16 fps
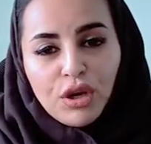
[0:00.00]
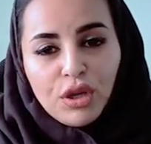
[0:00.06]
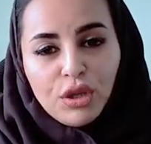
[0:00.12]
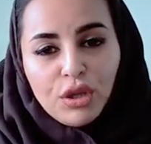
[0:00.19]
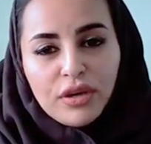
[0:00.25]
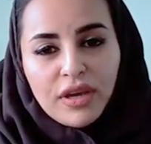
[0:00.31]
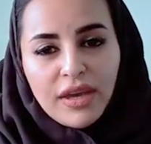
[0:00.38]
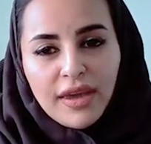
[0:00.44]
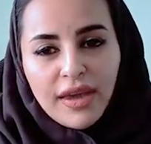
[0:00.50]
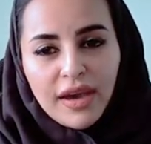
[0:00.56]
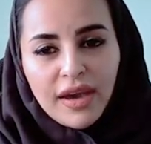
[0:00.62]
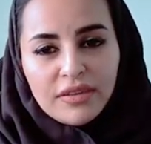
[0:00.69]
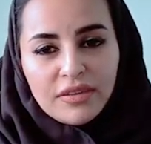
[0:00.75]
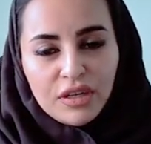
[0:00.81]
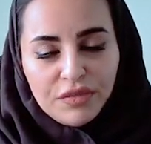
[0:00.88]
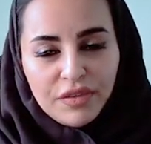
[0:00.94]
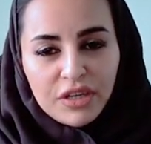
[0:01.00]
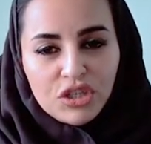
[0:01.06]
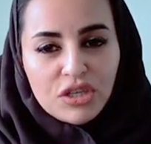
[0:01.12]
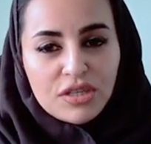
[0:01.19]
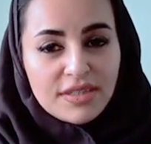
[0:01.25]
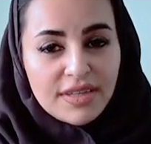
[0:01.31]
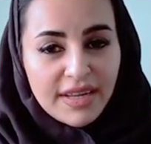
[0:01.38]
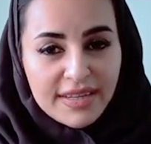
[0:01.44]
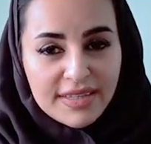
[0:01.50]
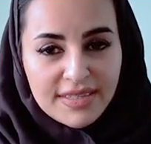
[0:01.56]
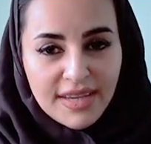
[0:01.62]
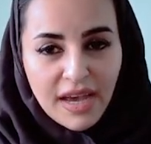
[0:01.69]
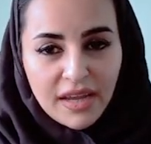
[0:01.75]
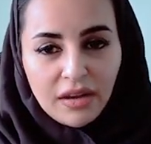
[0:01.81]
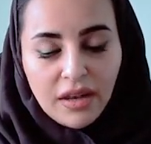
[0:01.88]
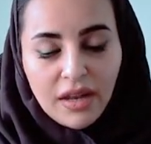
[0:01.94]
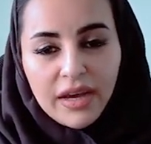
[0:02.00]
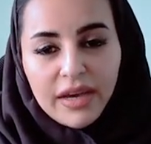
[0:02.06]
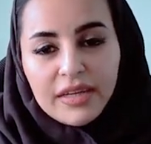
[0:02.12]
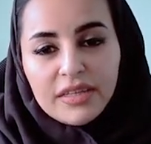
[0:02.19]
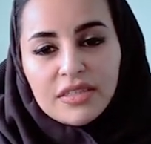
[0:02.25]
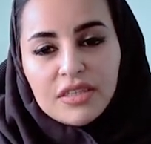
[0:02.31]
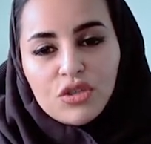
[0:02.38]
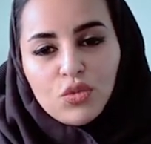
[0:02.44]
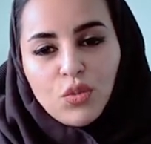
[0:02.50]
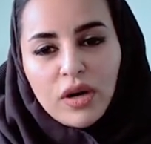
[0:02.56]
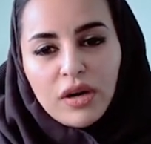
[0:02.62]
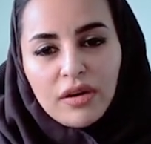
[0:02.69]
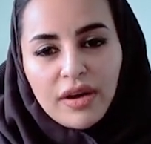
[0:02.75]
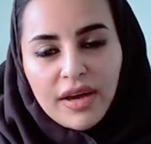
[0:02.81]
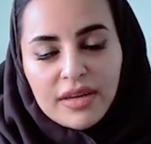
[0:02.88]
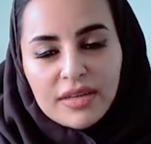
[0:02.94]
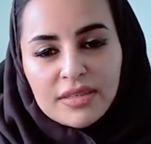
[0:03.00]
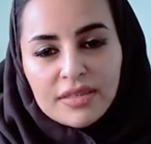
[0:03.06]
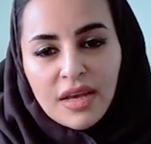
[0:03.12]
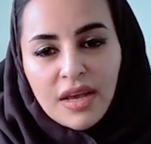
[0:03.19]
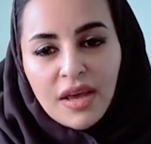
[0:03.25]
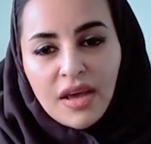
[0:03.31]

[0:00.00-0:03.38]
looking at innovations like satellite, as well as